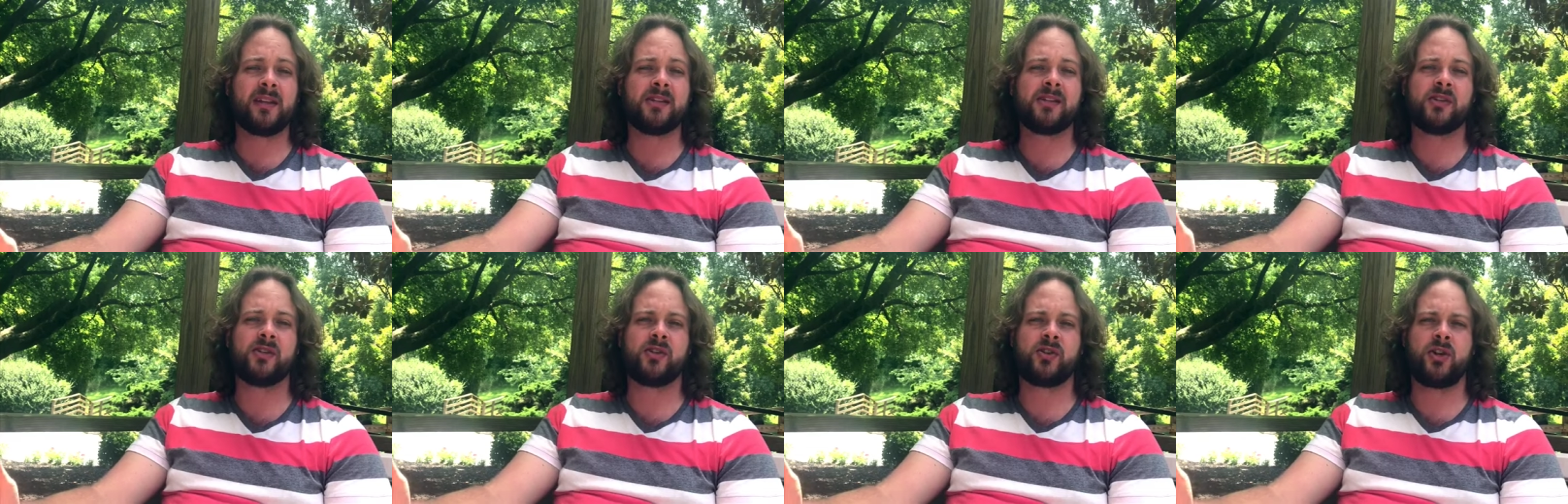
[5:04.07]

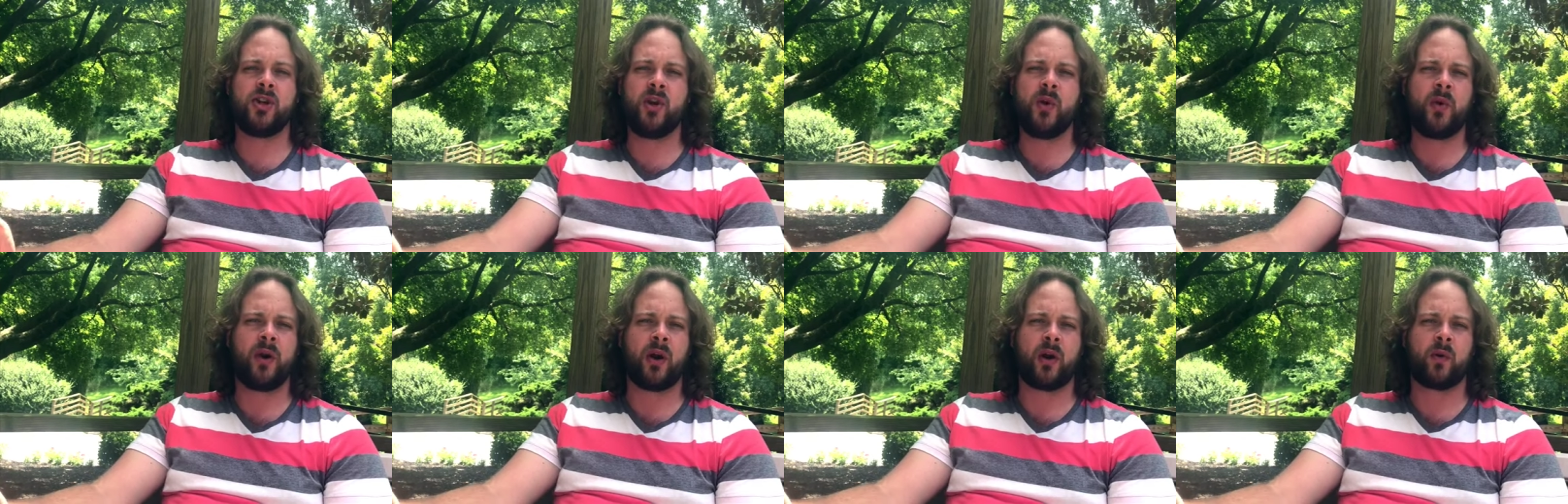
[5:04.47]
this is
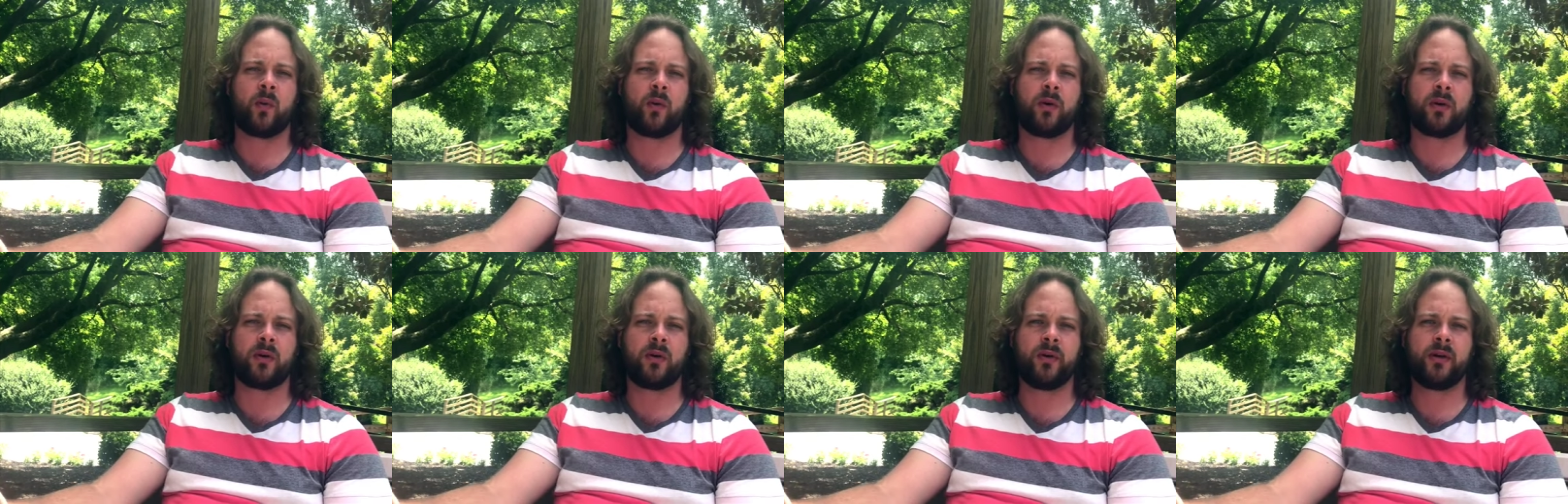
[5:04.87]
new in our
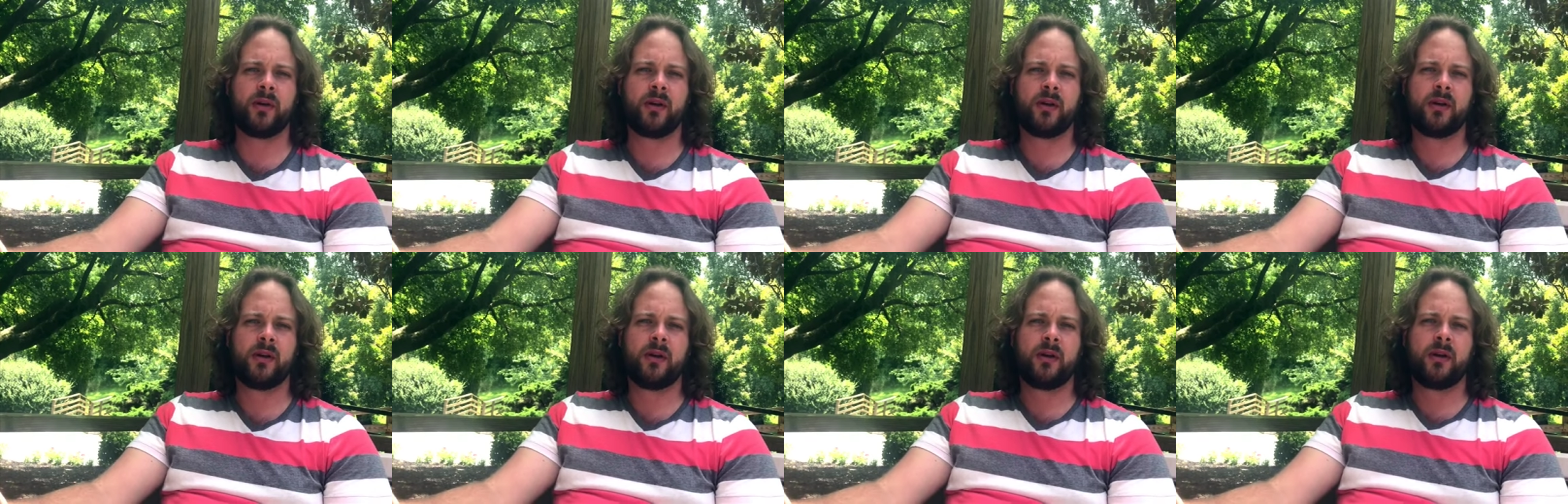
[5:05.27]
world,
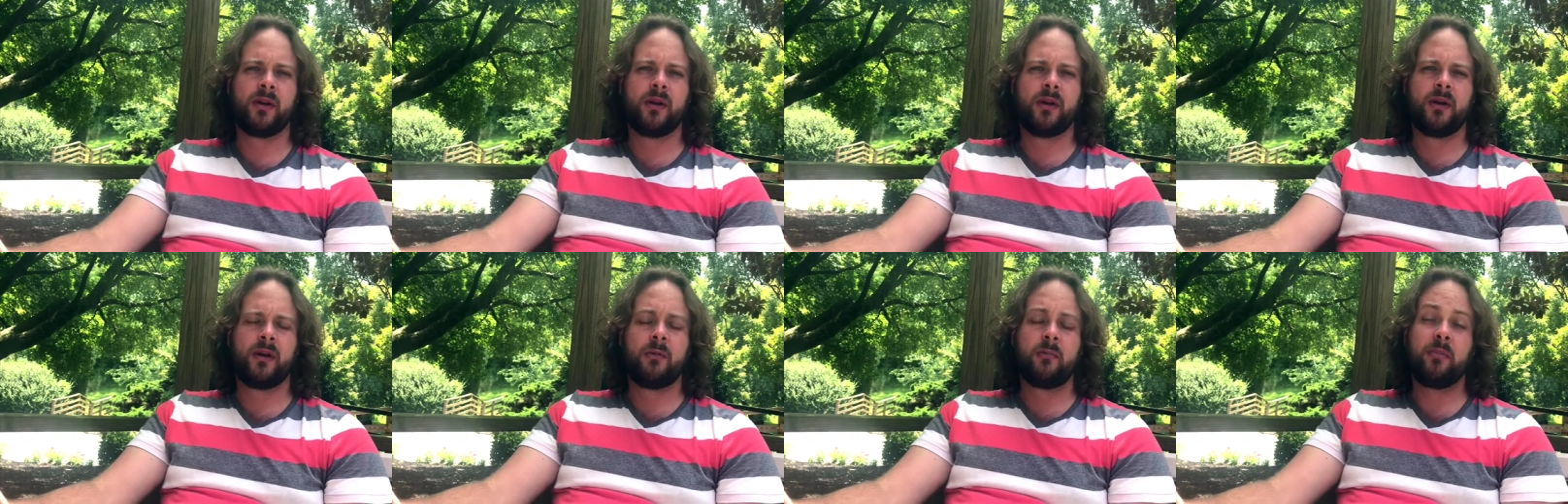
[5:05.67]

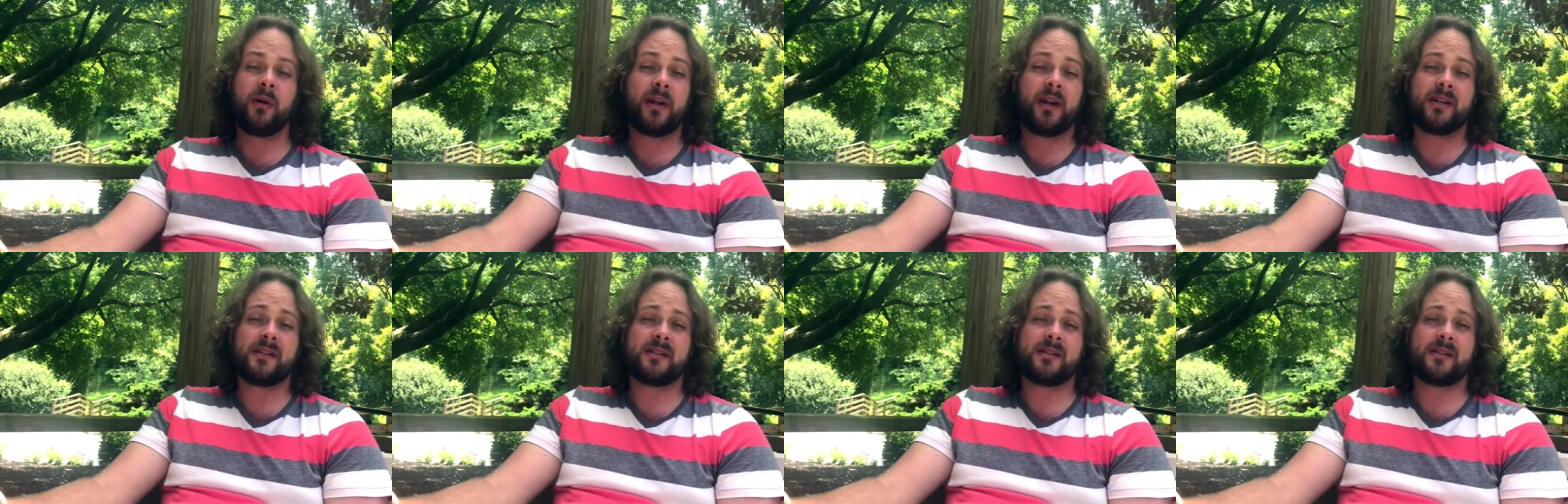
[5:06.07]

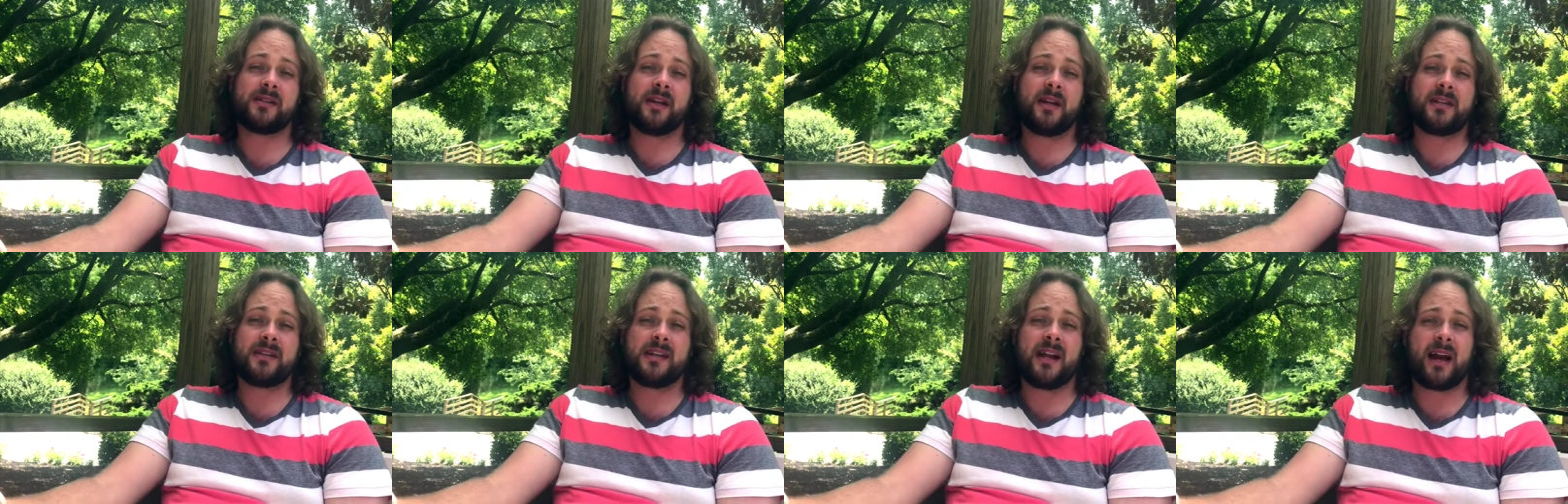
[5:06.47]
but
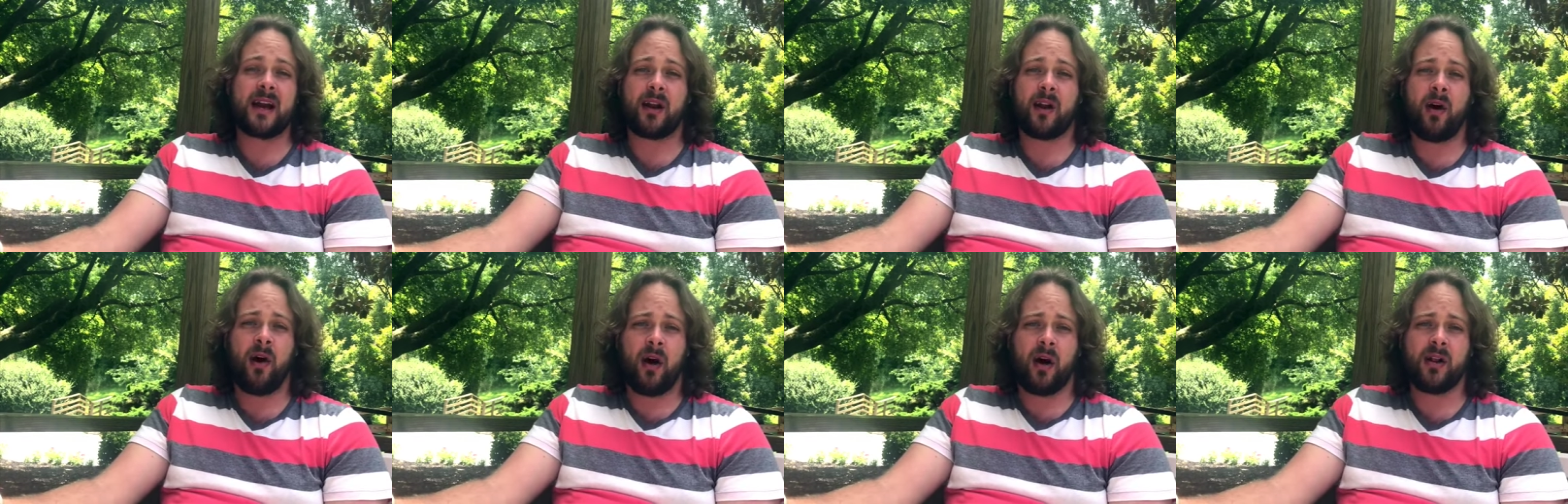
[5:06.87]
it's not
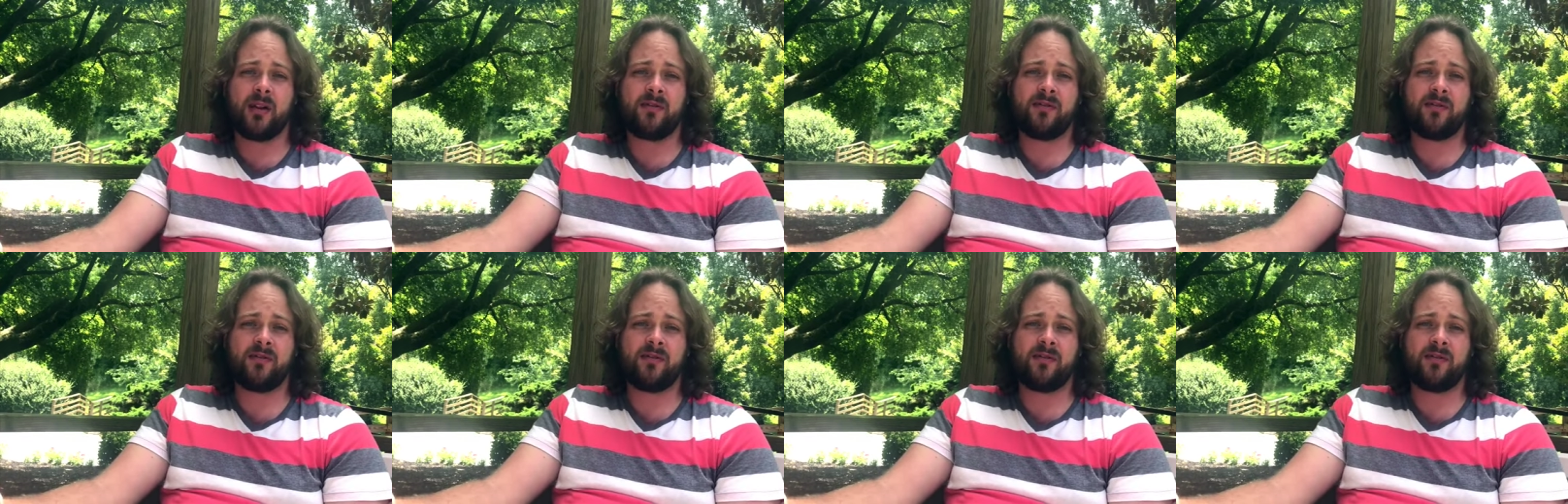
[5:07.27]
at all.